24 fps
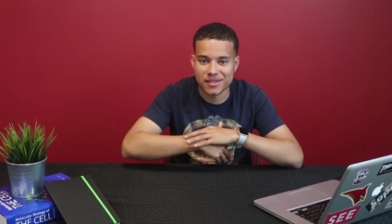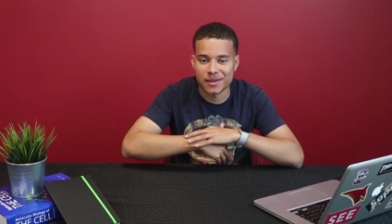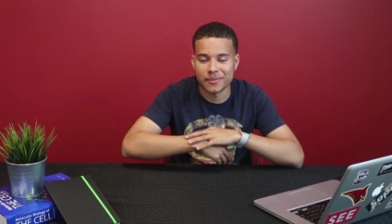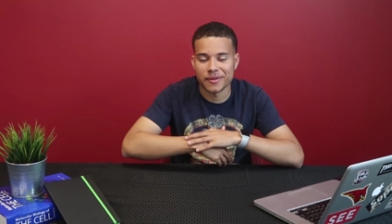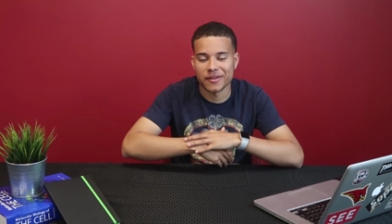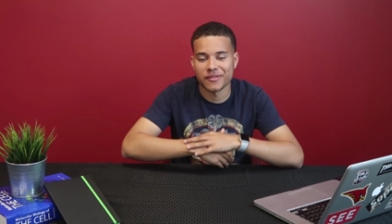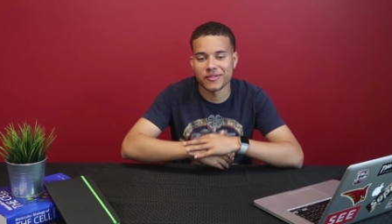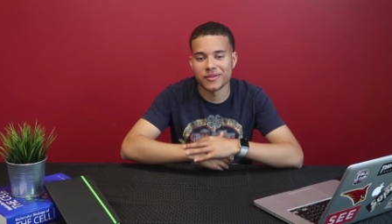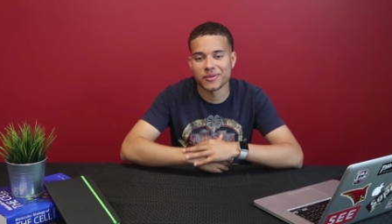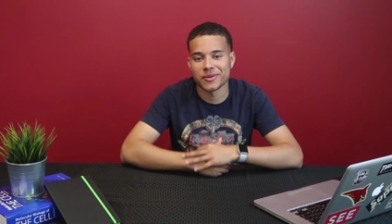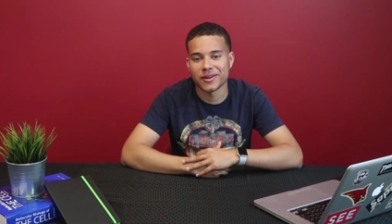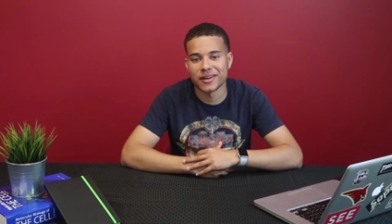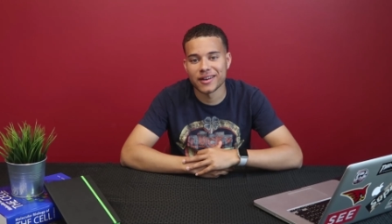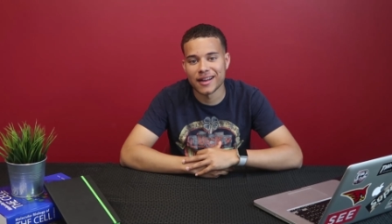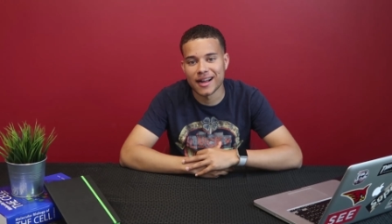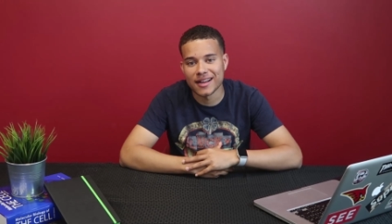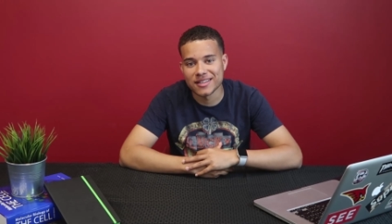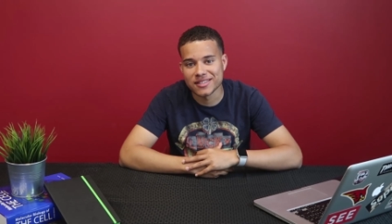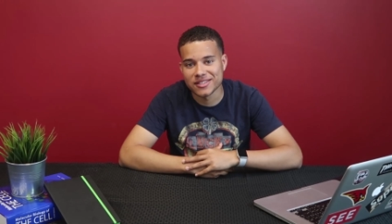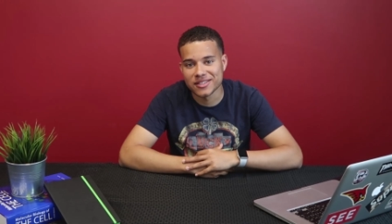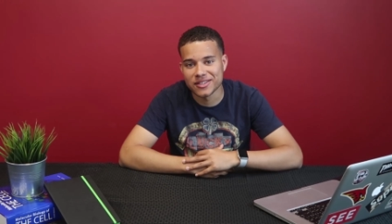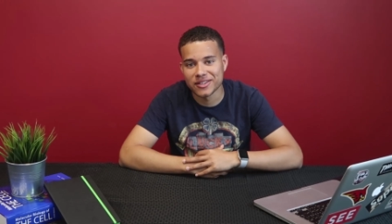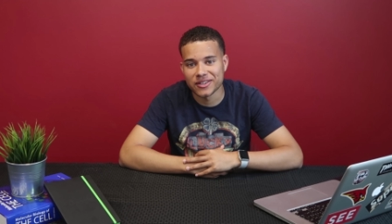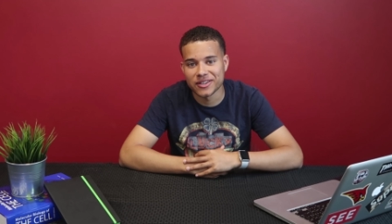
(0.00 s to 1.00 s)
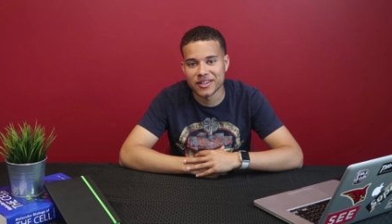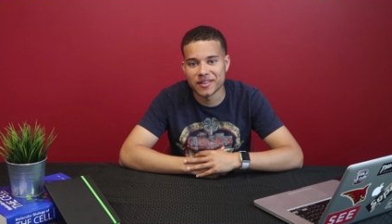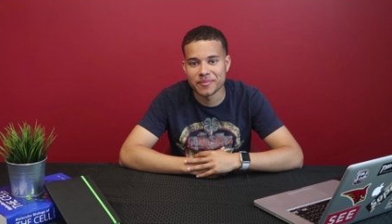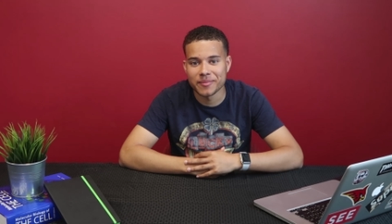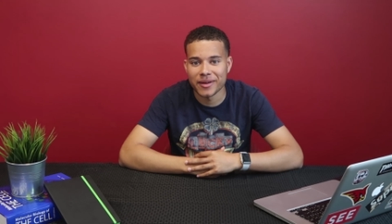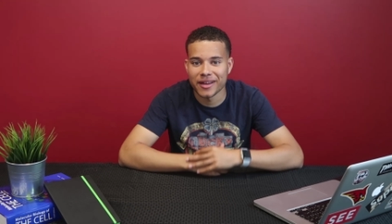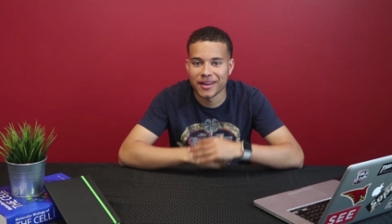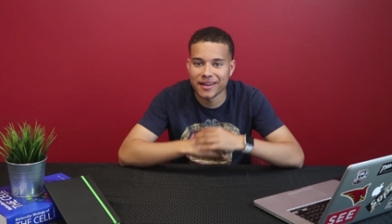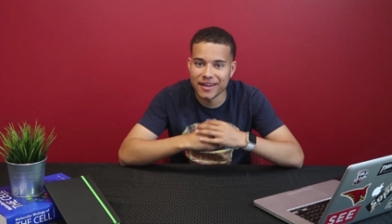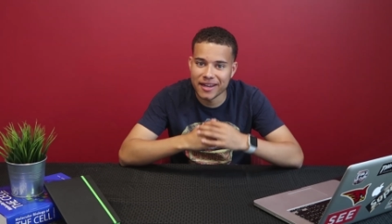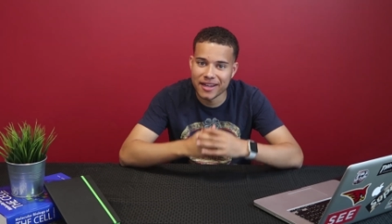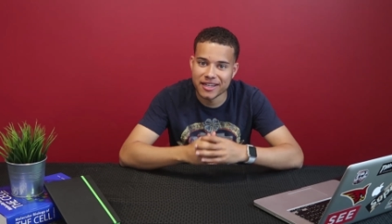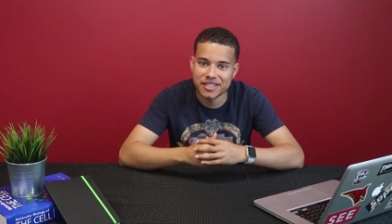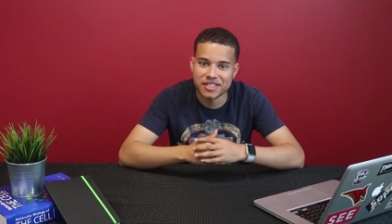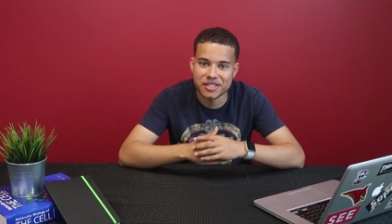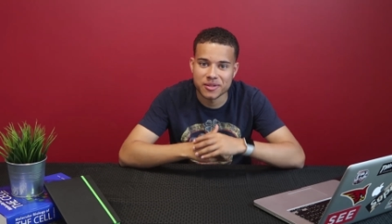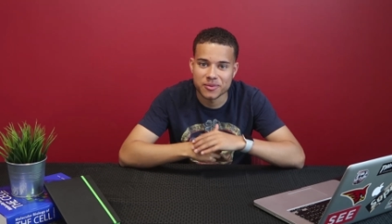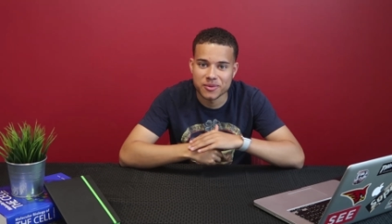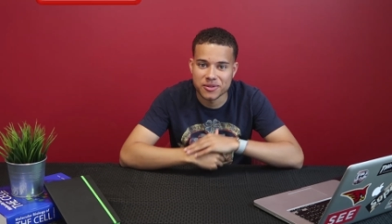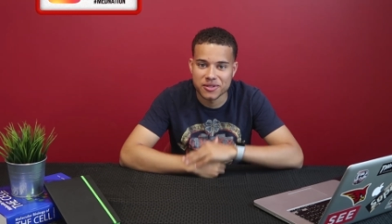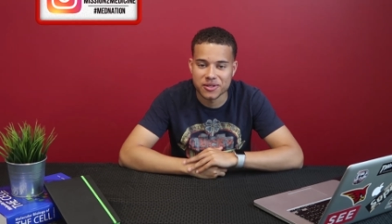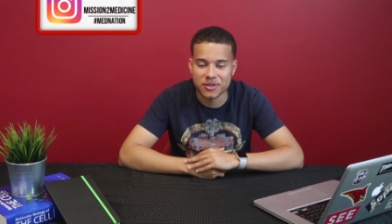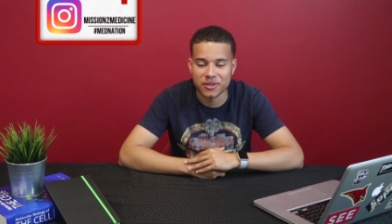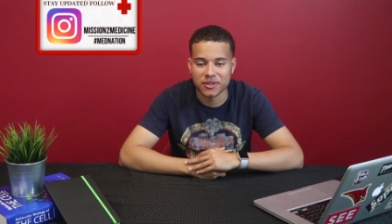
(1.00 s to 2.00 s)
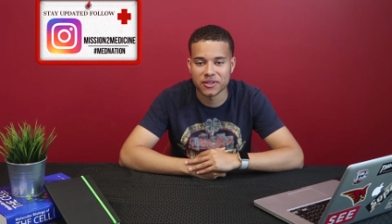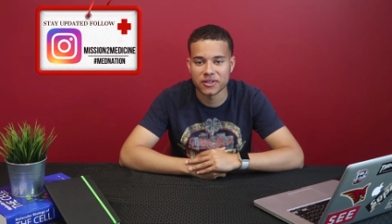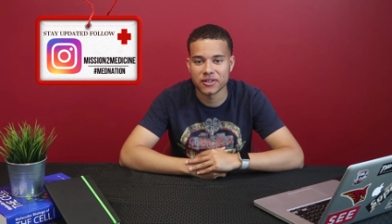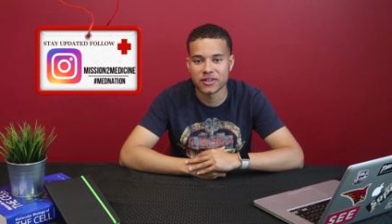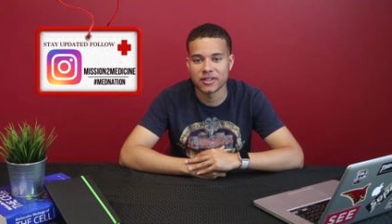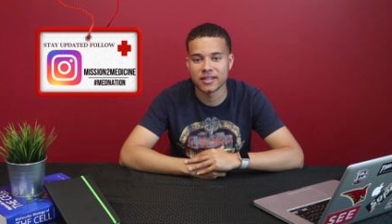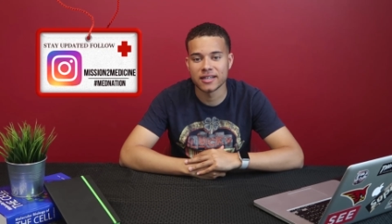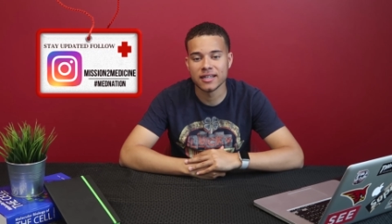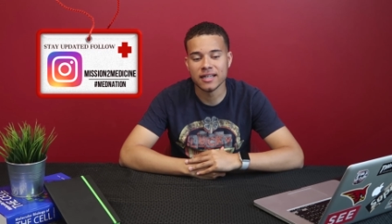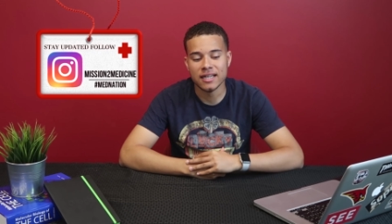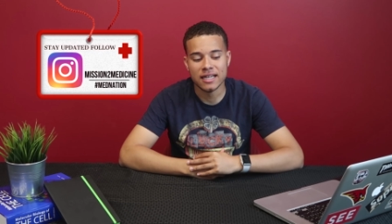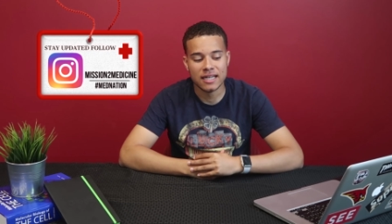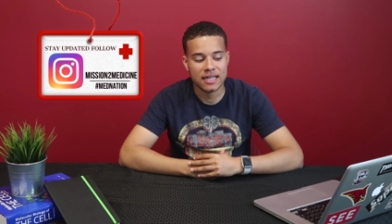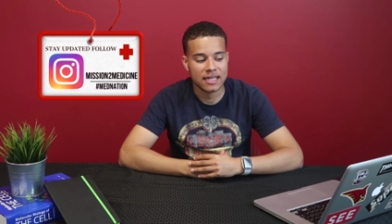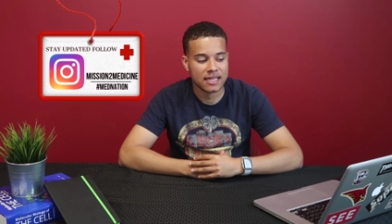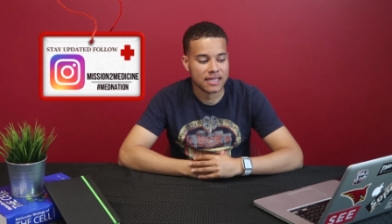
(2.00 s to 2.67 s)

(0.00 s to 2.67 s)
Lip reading: what's up everyone? How's it going? Med Nation, what's going on?